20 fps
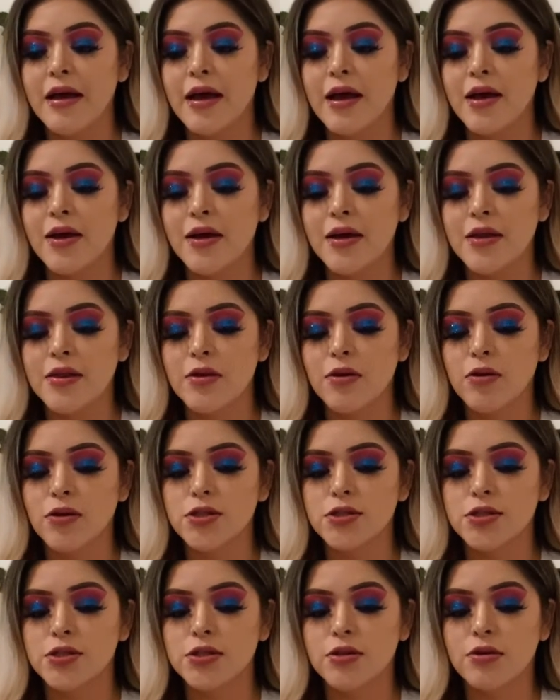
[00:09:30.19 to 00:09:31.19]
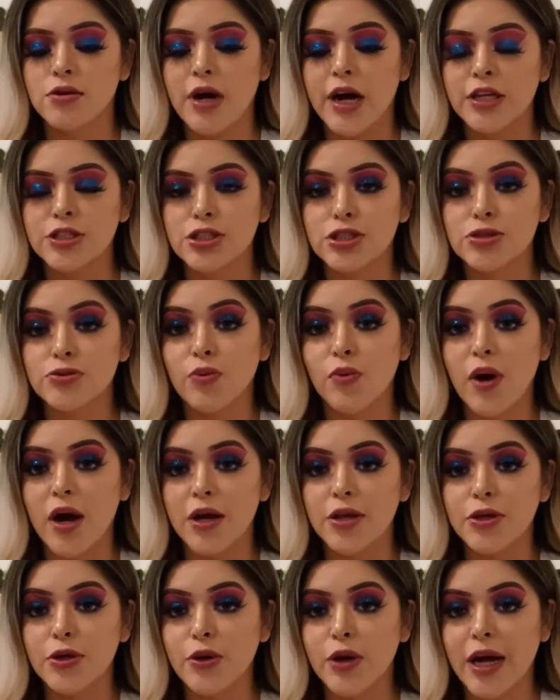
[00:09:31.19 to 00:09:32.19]
And also I just
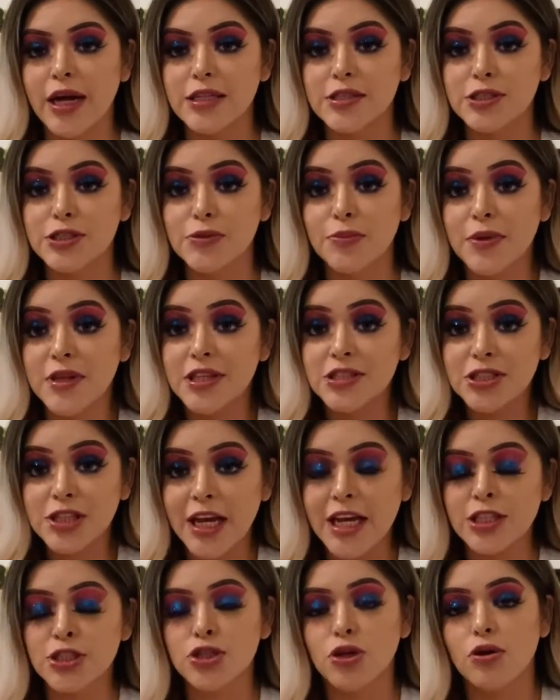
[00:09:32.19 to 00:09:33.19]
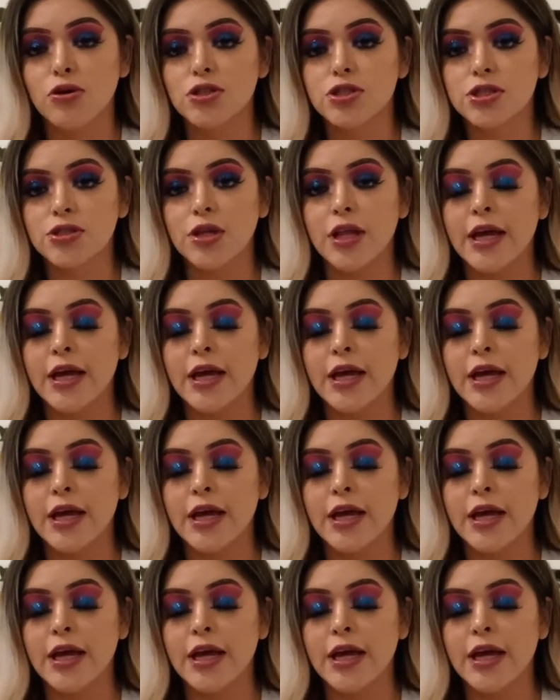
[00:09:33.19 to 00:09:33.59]
want you guys to be the change also,